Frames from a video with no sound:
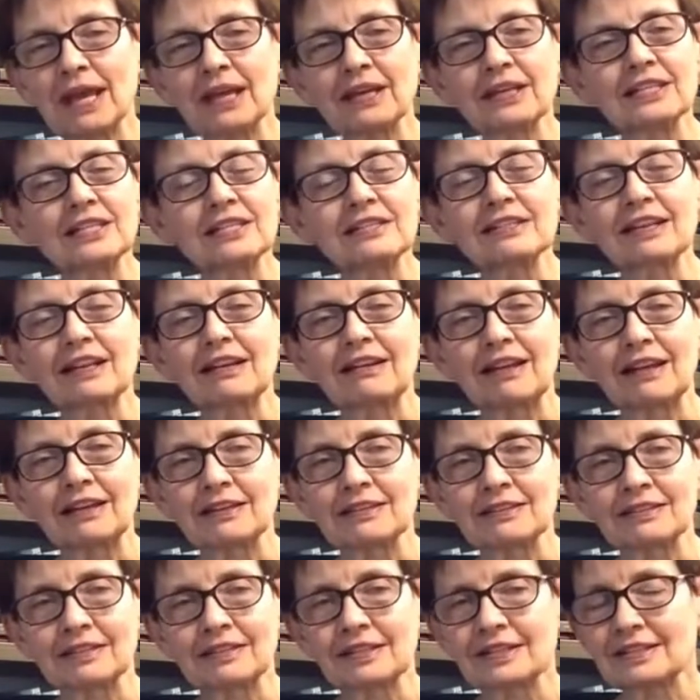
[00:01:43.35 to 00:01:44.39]
It just clutters
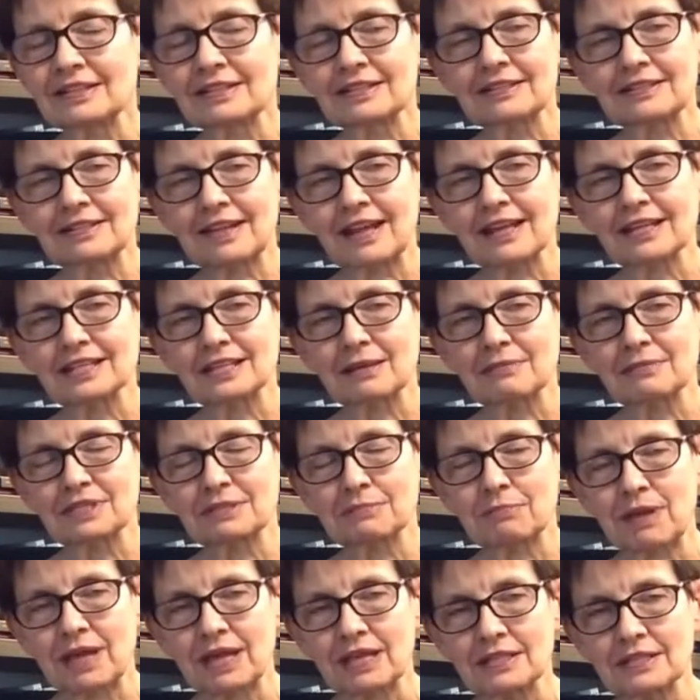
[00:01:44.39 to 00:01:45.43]
it, it just takes up
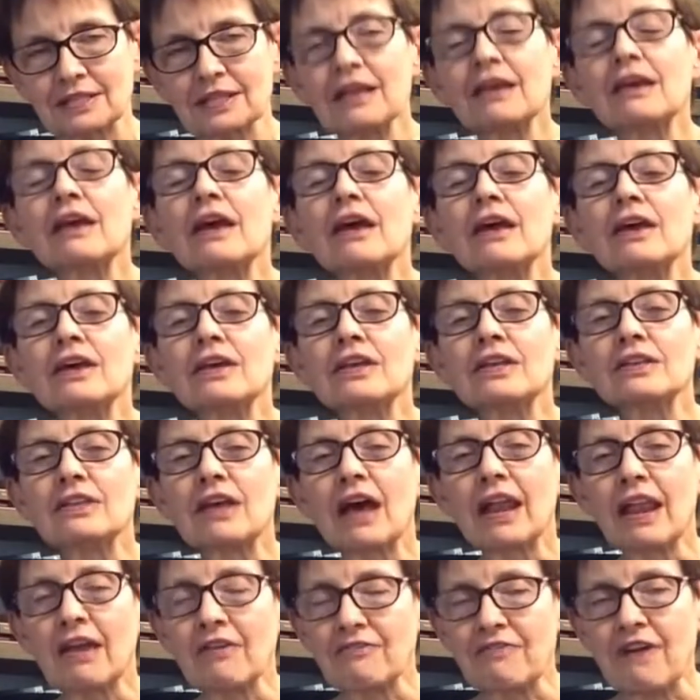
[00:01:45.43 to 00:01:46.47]
space. And I
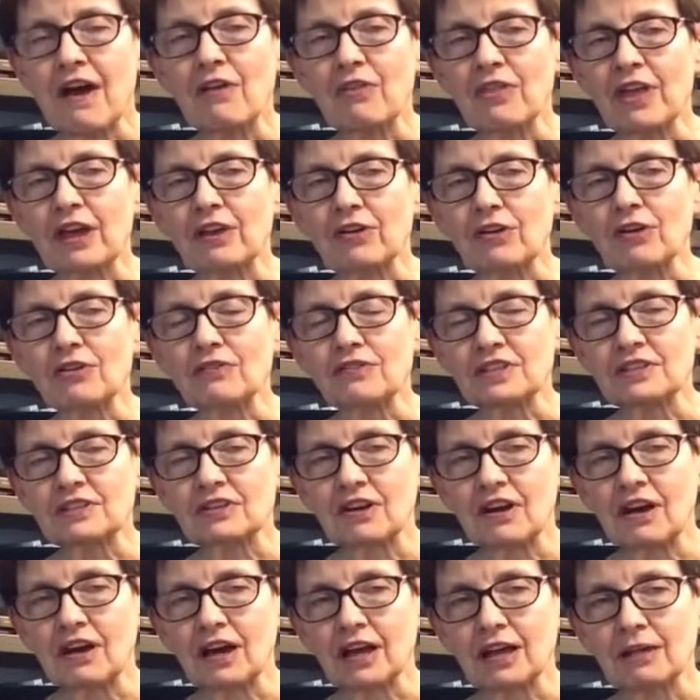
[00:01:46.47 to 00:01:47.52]
found that over
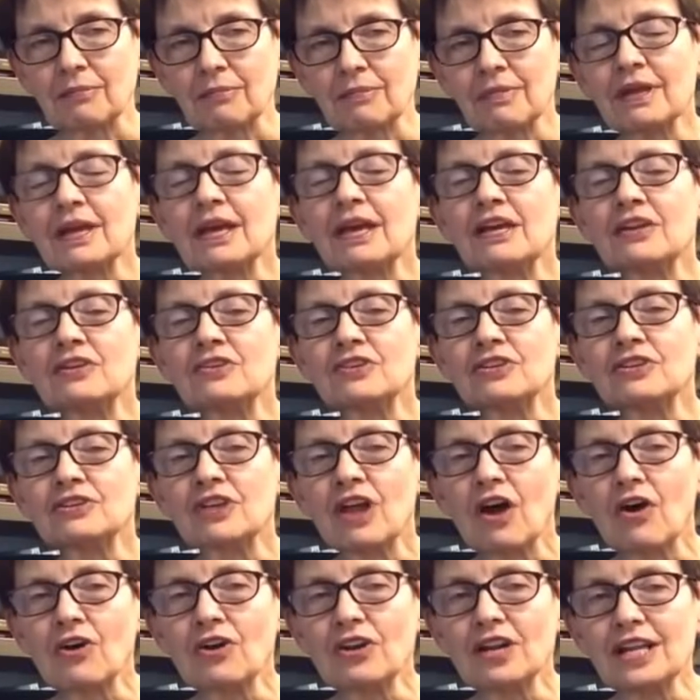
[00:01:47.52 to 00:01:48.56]
time.
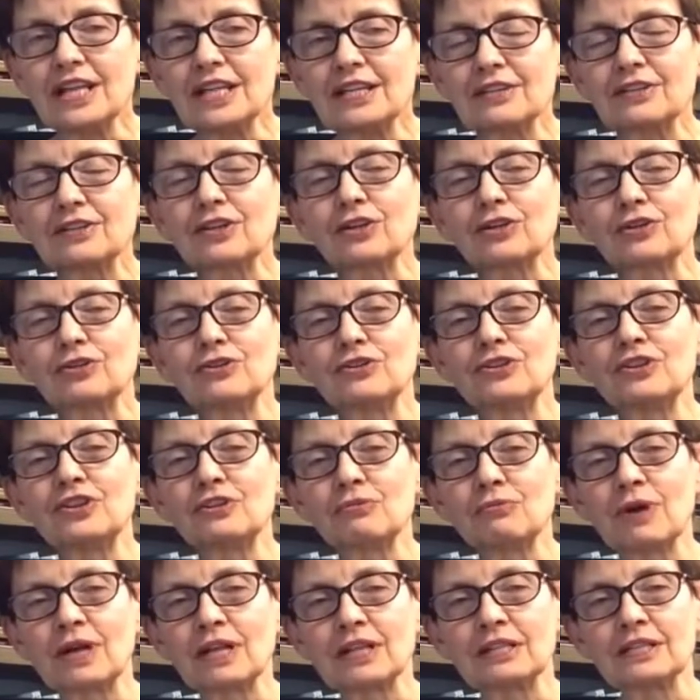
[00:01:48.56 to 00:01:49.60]
Only include the
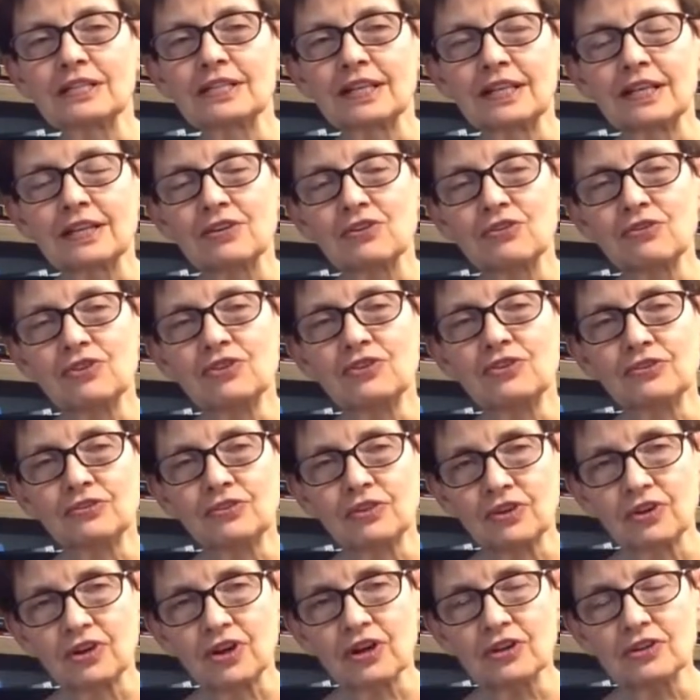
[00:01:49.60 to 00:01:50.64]
ones that you're
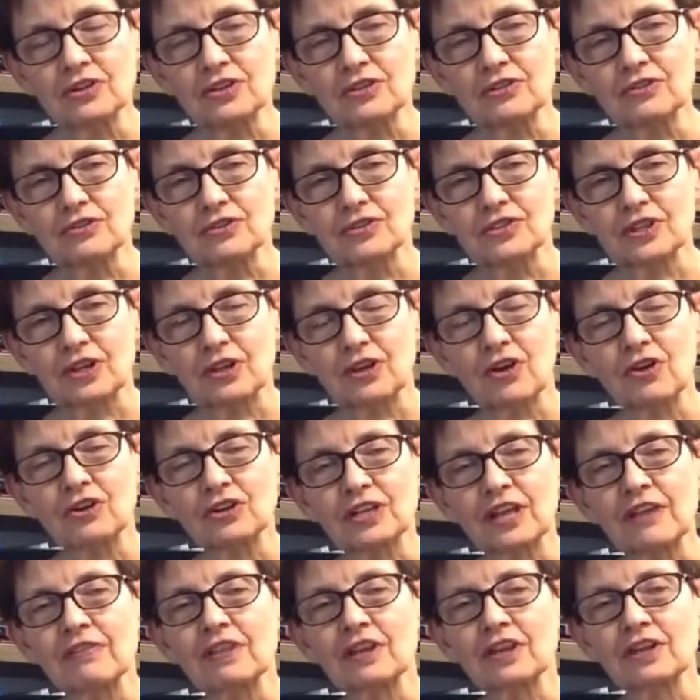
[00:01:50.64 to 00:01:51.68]
going to use a lot
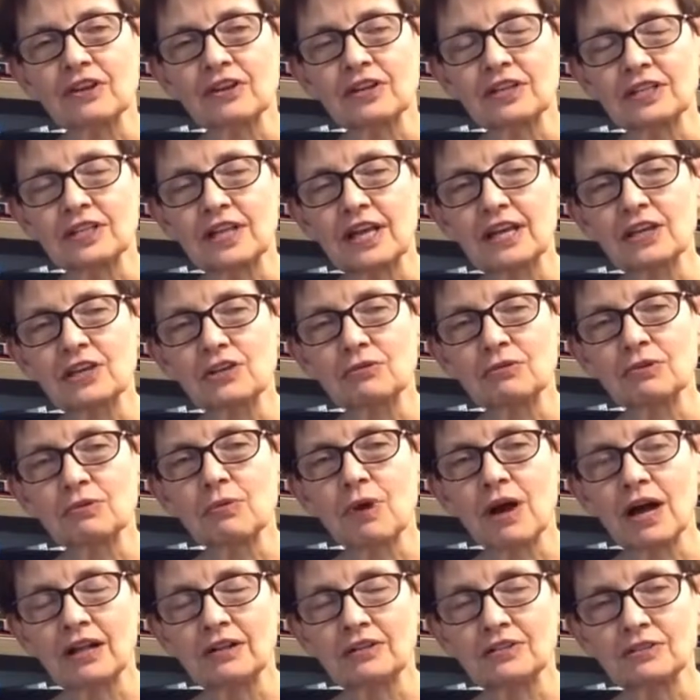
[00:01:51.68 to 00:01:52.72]
and that are going to take you a
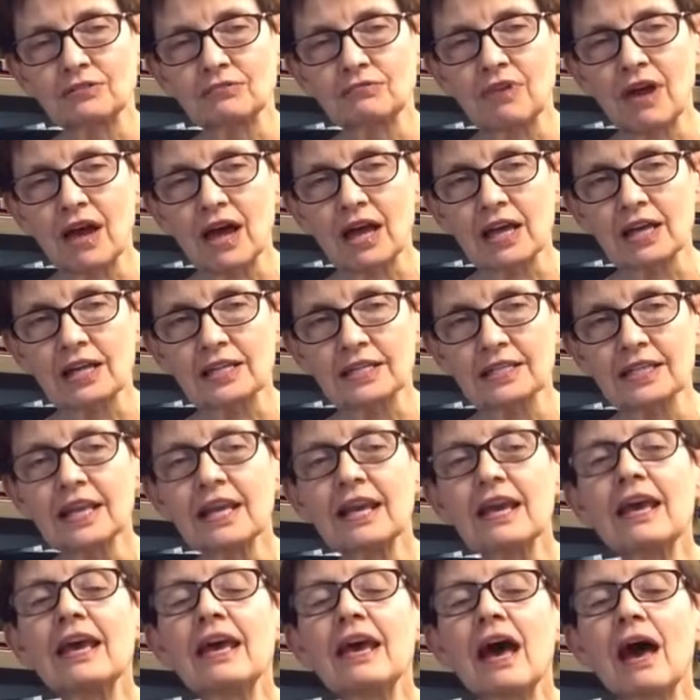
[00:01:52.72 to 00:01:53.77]
while to write,
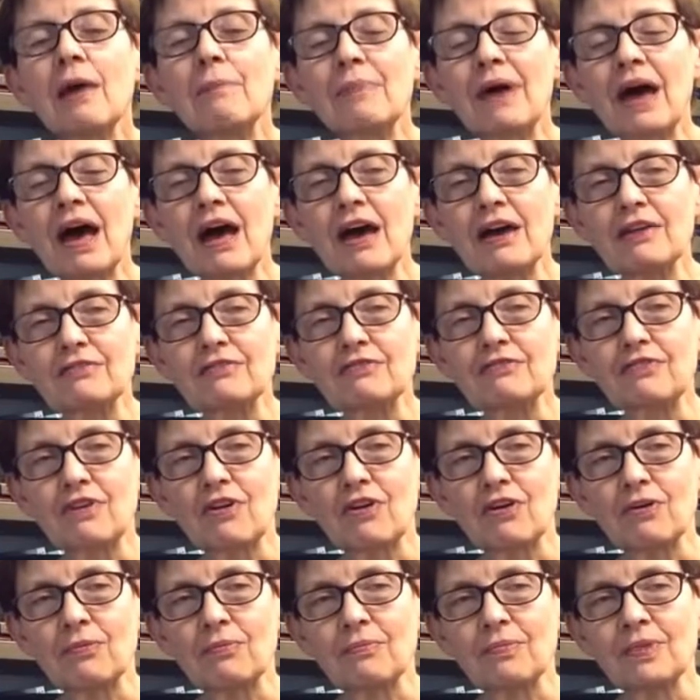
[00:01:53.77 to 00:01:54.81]
apart
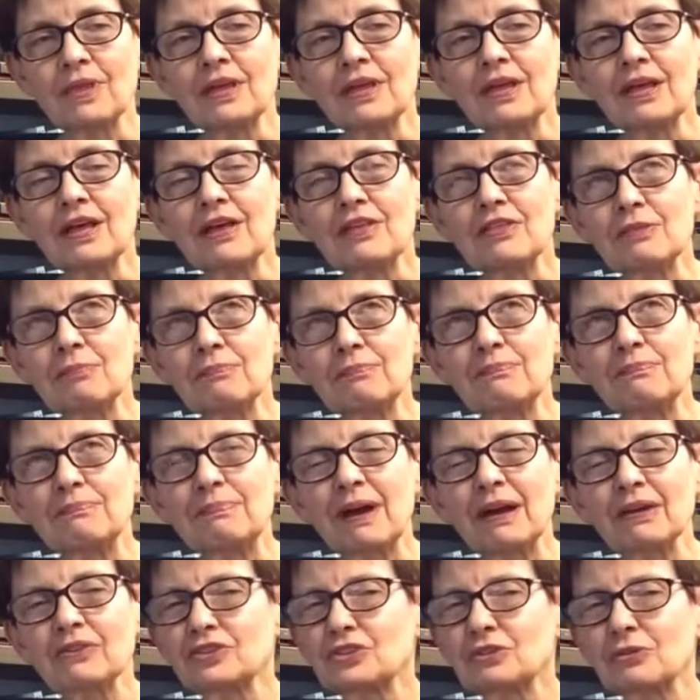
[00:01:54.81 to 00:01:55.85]
from the
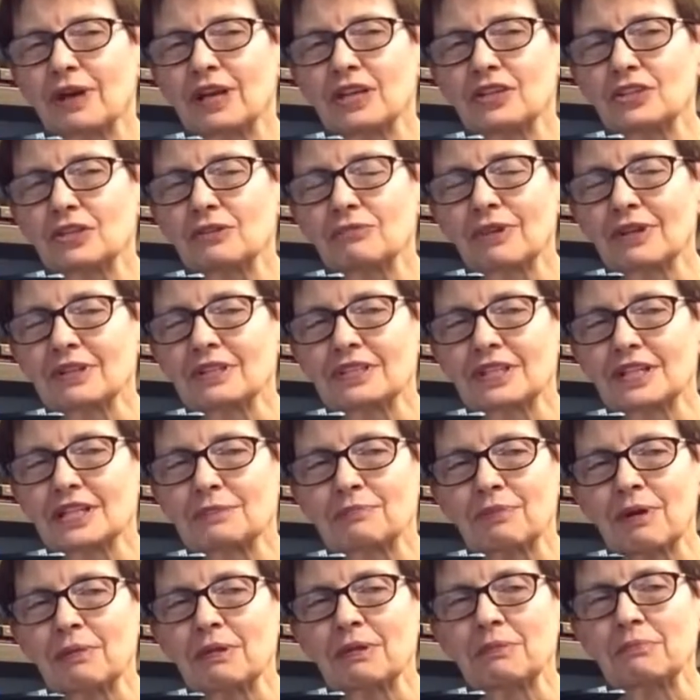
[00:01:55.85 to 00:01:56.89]
punctuation ones that it's
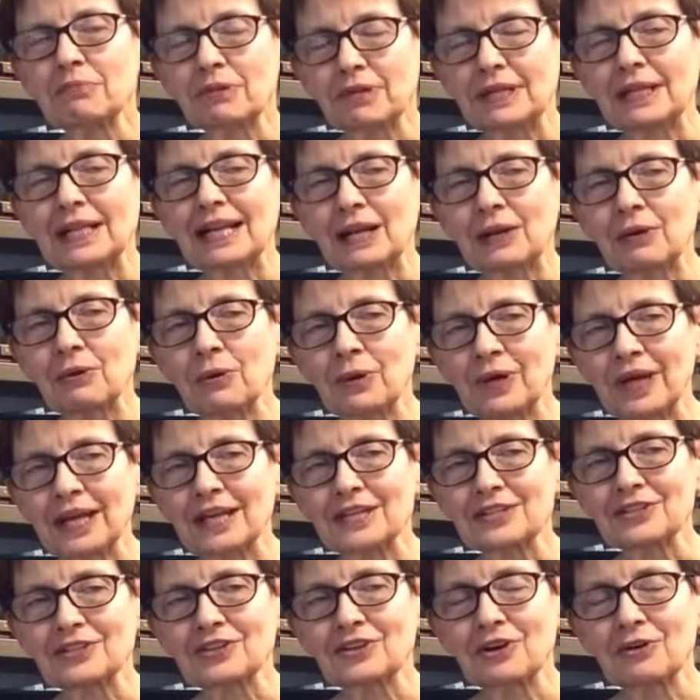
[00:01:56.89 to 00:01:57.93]
probably pretty quick to
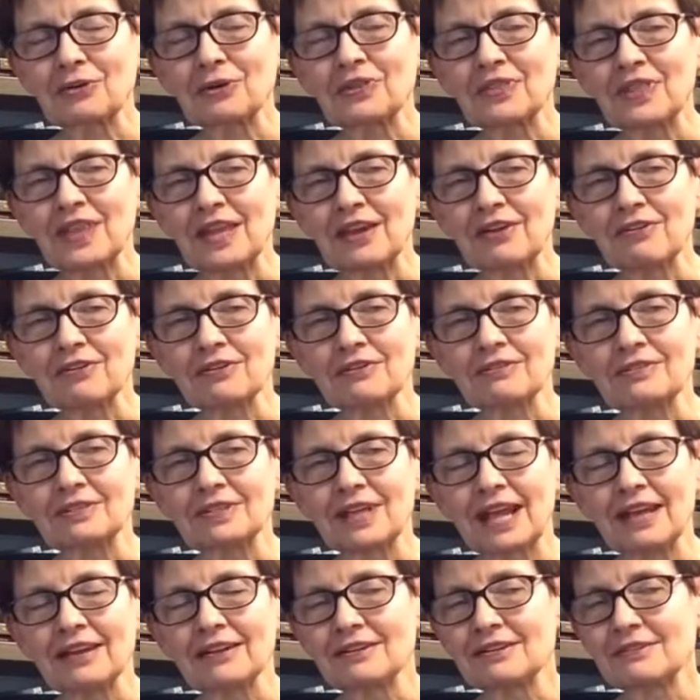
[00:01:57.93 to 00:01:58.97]
go in there
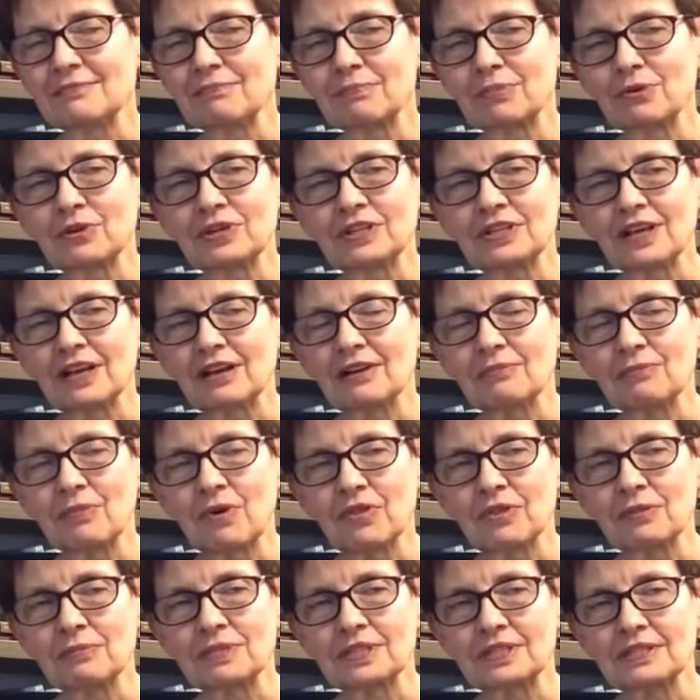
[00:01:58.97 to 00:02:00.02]
and point out what the
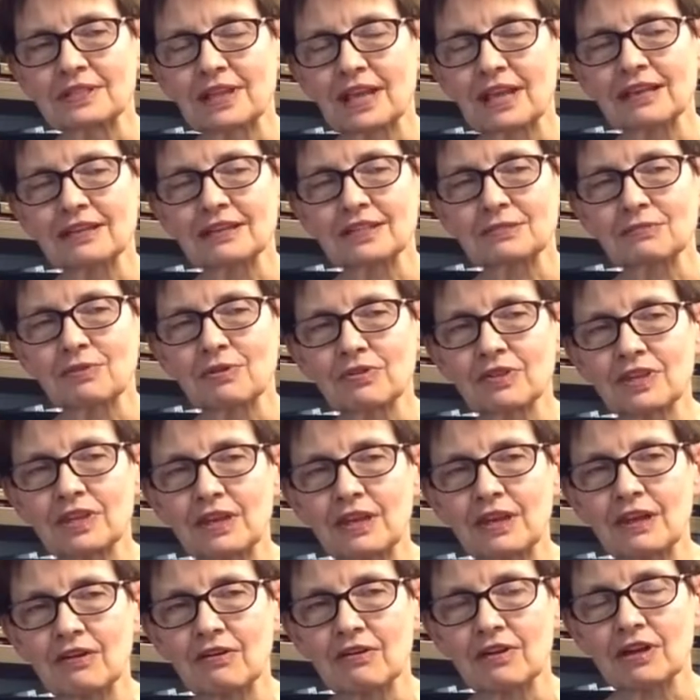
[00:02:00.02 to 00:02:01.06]
mistake is, what the
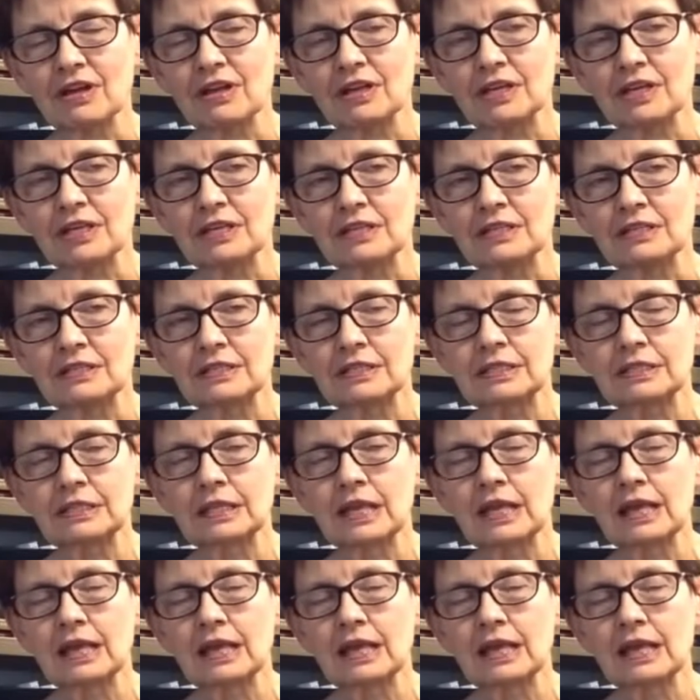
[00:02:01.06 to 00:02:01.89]
error is.